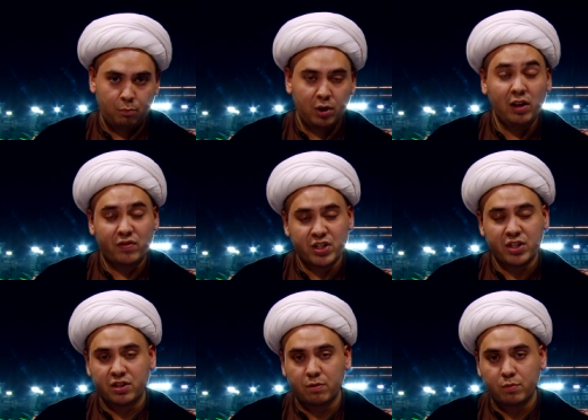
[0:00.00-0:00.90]
belief
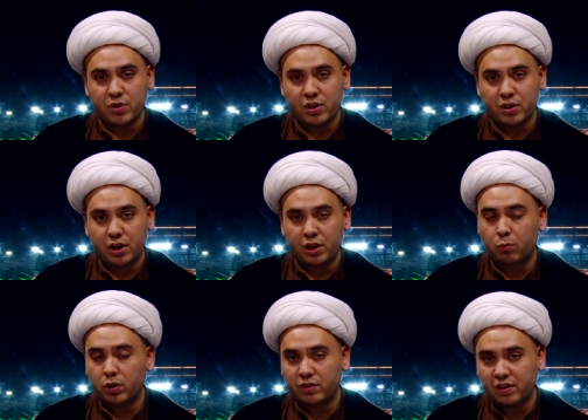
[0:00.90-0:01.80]
systems in the
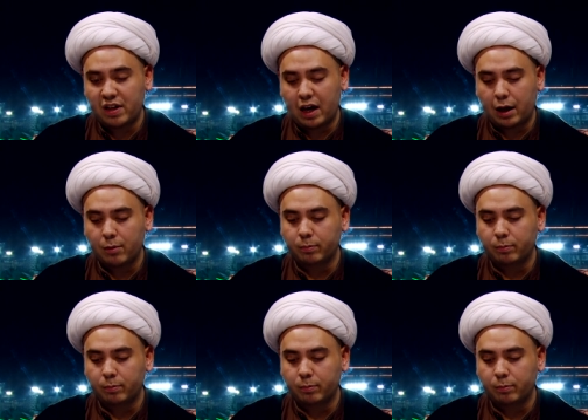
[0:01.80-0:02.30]
world today.